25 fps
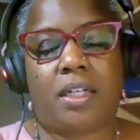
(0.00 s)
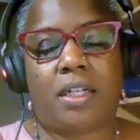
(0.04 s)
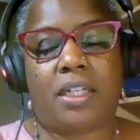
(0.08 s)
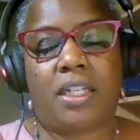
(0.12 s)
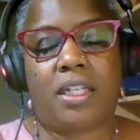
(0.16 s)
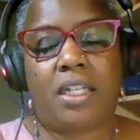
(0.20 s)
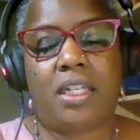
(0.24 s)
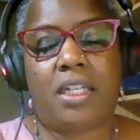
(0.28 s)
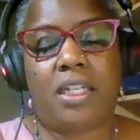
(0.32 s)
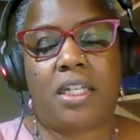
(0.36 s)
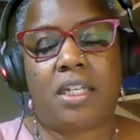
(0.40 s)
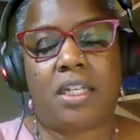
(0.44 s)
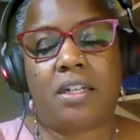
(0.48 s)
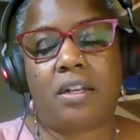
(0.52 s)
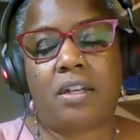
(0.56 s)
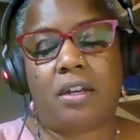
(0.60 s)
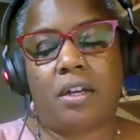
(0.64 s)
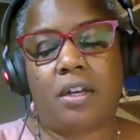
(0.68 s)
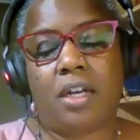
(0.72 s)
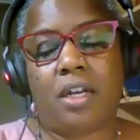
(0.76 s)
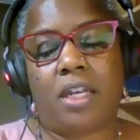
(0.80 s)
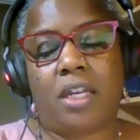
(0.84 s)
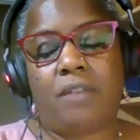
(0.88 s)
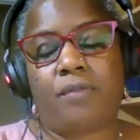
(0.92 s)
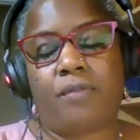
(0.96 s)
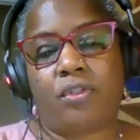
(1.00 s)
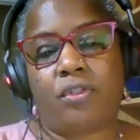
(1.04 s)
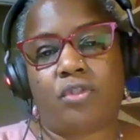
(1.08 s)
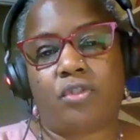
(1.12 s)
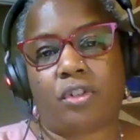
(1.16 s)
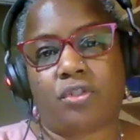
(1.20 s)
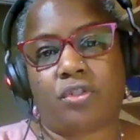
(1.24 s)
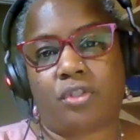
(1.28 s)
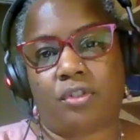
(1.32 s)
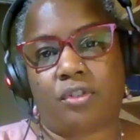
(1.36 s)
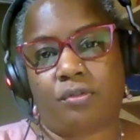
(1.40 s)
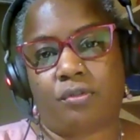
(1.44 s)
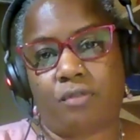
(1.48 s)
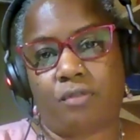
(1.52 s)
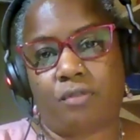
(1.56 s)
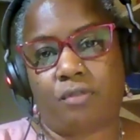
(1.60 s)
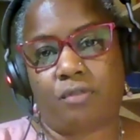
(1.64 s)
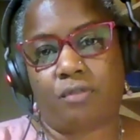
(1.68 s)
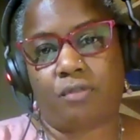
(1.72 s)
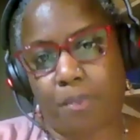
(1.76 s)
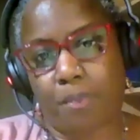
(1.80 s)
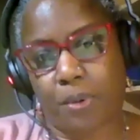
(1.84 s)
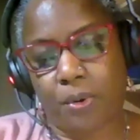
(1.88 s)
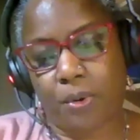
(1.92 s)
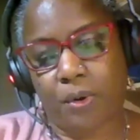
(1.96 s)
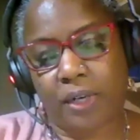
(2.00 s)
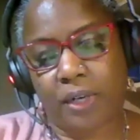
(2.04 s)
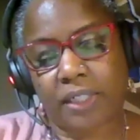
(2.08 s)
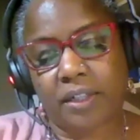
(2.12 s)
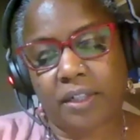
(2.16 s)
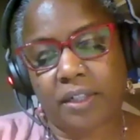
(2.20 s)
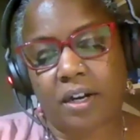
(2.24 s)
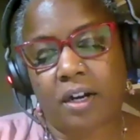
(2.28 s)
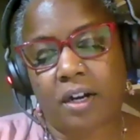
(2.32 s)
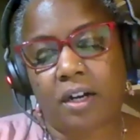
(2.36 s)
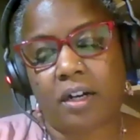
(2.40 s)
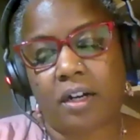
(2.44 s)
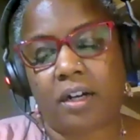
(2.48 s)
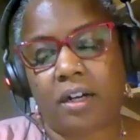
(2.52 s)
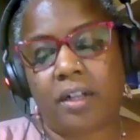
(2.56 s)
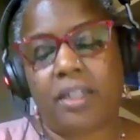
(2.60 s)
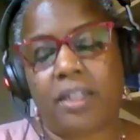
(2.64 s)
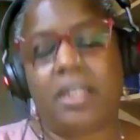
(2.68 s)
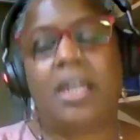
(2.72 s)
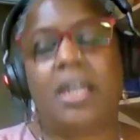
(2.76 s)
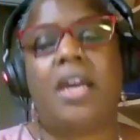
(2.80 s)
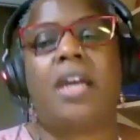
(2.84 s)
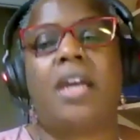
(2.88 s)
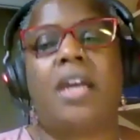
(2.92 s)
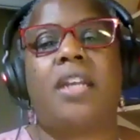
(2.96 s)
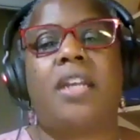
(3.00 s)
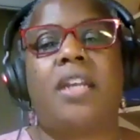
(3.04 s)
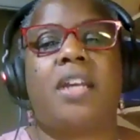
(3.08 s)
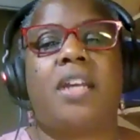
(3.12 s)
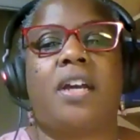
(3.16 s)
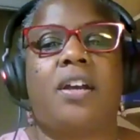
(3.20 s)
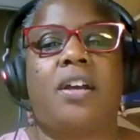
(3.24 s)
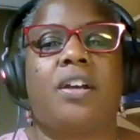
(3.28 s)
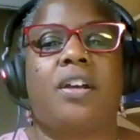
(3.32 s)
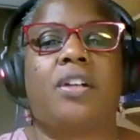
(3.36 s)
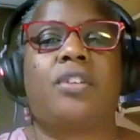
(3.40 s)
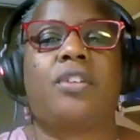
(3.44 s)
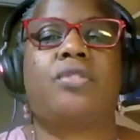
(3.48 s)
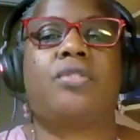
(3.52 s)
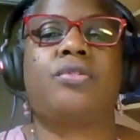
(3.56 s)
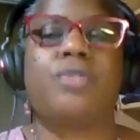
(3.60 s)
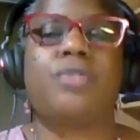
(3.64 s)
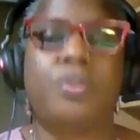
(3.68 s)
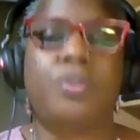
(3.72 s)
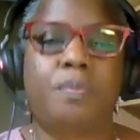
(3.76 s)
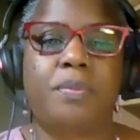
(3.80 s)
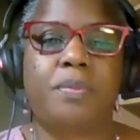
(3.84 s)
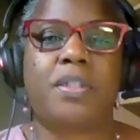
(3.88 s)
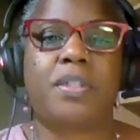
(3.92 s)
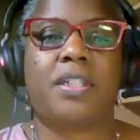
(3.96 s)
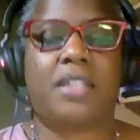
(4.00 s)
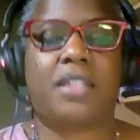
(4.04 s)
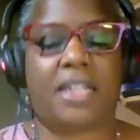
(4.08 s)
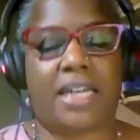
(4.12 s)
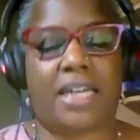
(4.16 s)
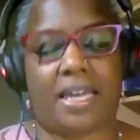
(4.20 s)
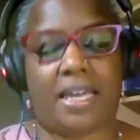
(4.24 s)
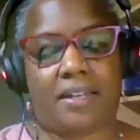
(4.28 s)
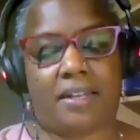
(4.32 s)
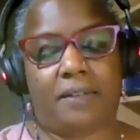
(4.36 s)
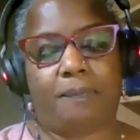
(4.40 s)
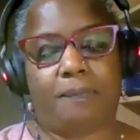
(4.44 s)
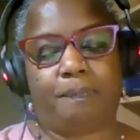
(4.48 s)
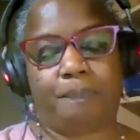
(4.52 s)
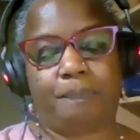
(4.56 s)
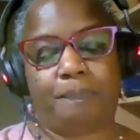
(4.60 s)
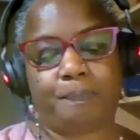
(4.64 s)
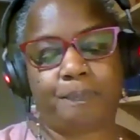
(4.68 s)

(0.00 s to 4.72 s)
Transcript: Canadian Infrastructure Report Card, they're grouped together.